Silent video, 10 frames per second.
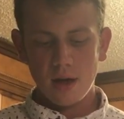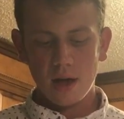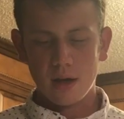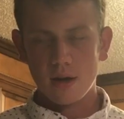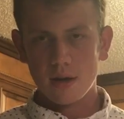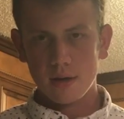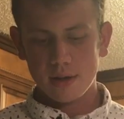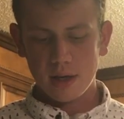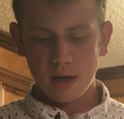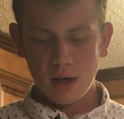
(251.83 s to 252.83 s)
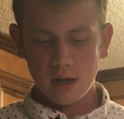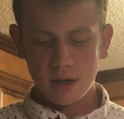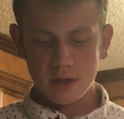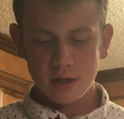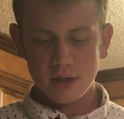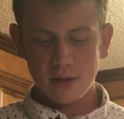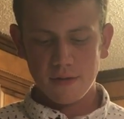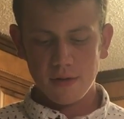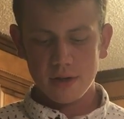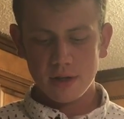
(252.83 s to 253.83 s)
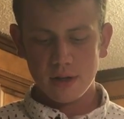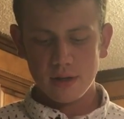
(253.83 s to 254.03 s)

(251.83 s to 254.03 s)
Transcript: a clinical psychologist and forensic